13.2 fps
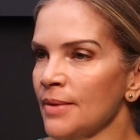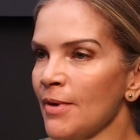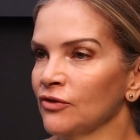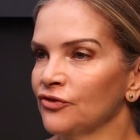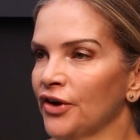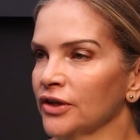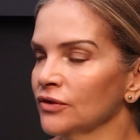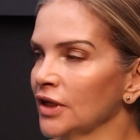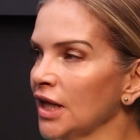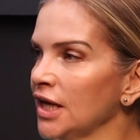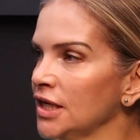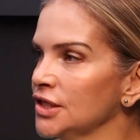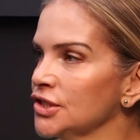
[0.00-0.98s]
about
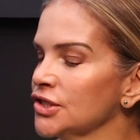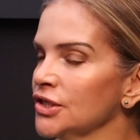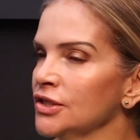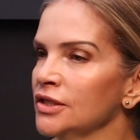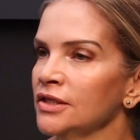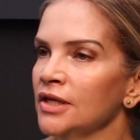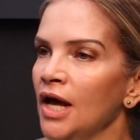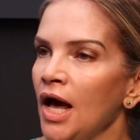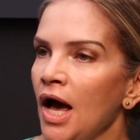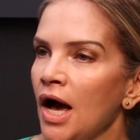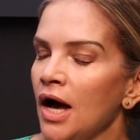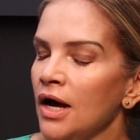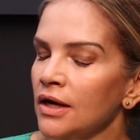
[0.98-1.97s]
regulation.
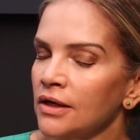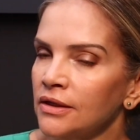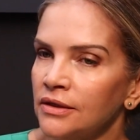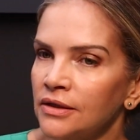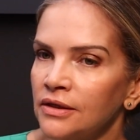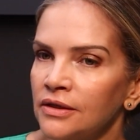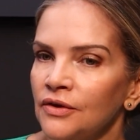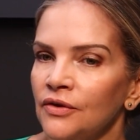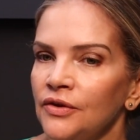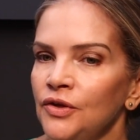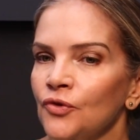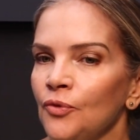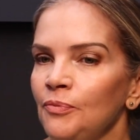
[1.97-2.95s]

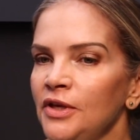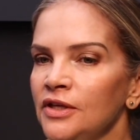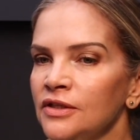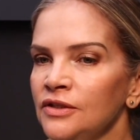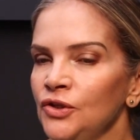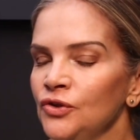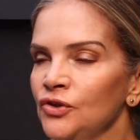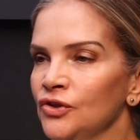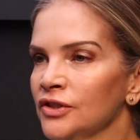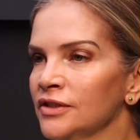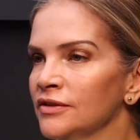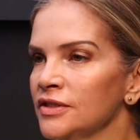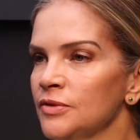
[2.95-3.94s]
European
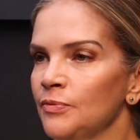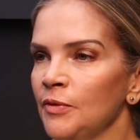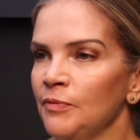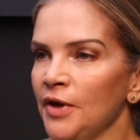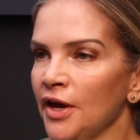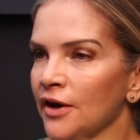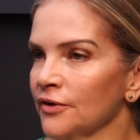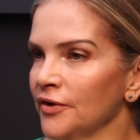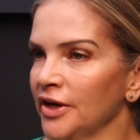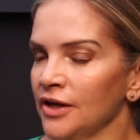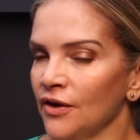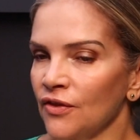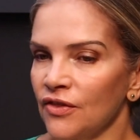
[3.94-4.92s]
Union is
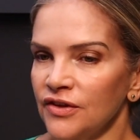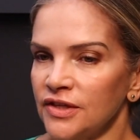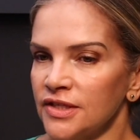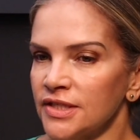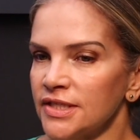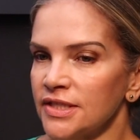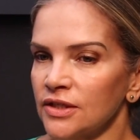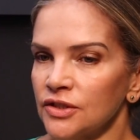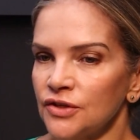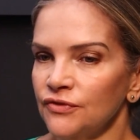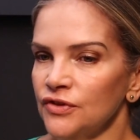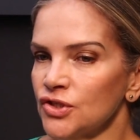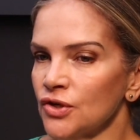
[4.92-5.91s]
preparing this
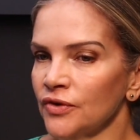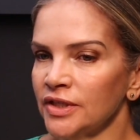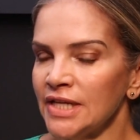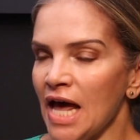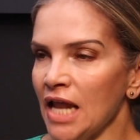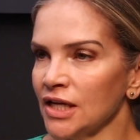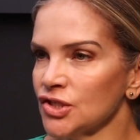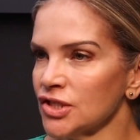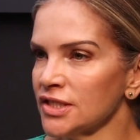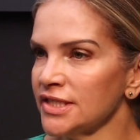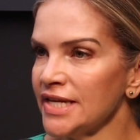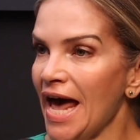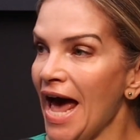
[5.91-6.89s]
Artificial
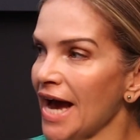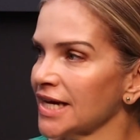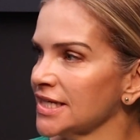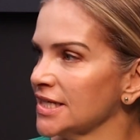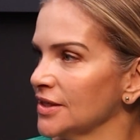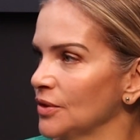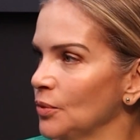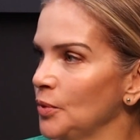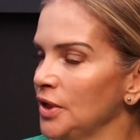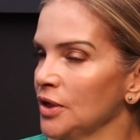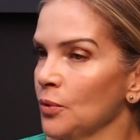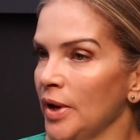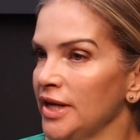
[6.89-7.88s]
Intelligence Act.
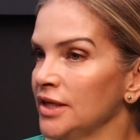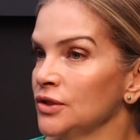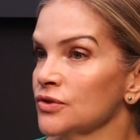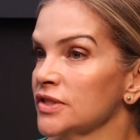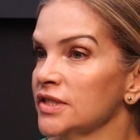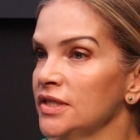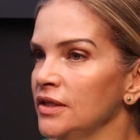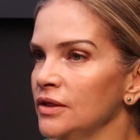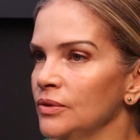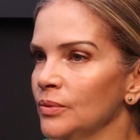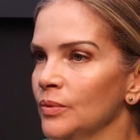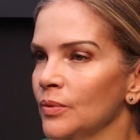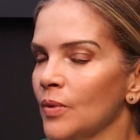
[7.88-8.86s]
We're waiting to see
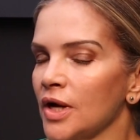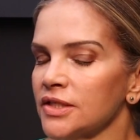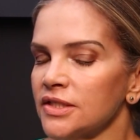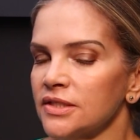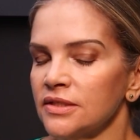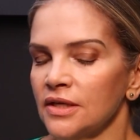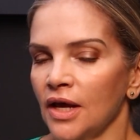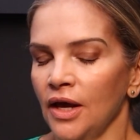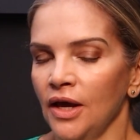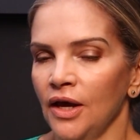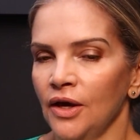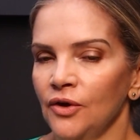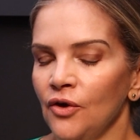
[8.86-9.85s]
what's
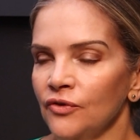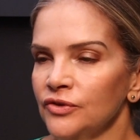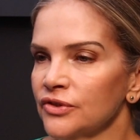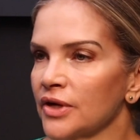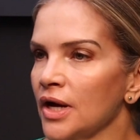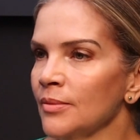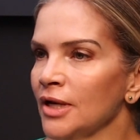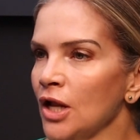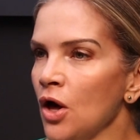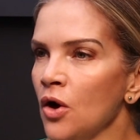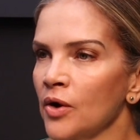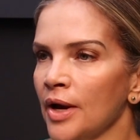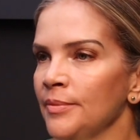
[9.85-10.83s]
going to come
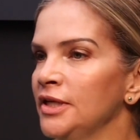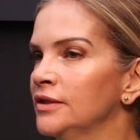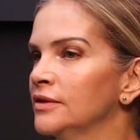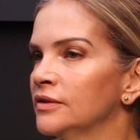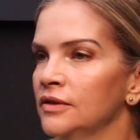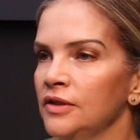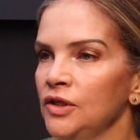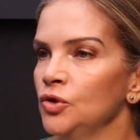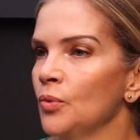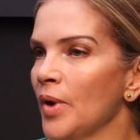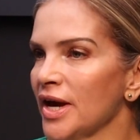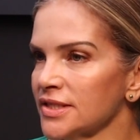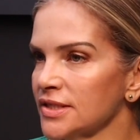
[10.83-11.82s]
along. I mean, the
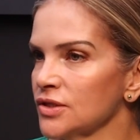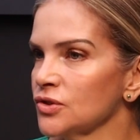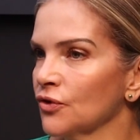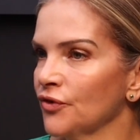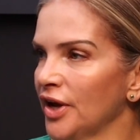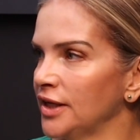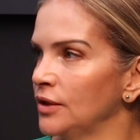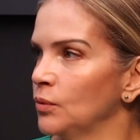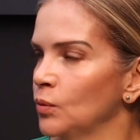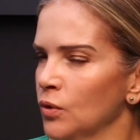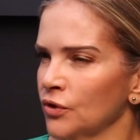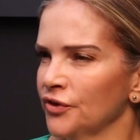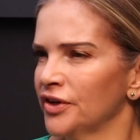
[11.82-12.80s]
U.S. is already
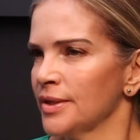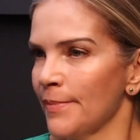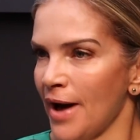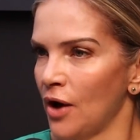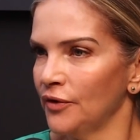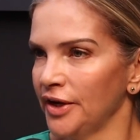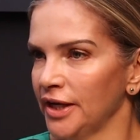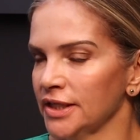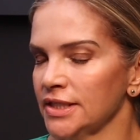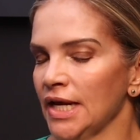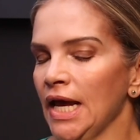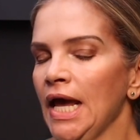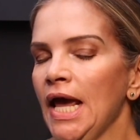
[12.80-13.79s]
worried about it.
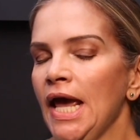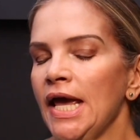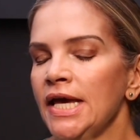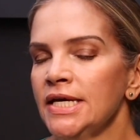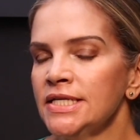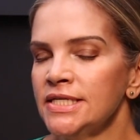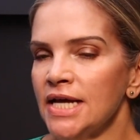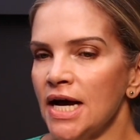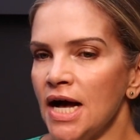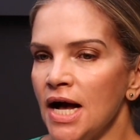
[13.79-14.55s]
And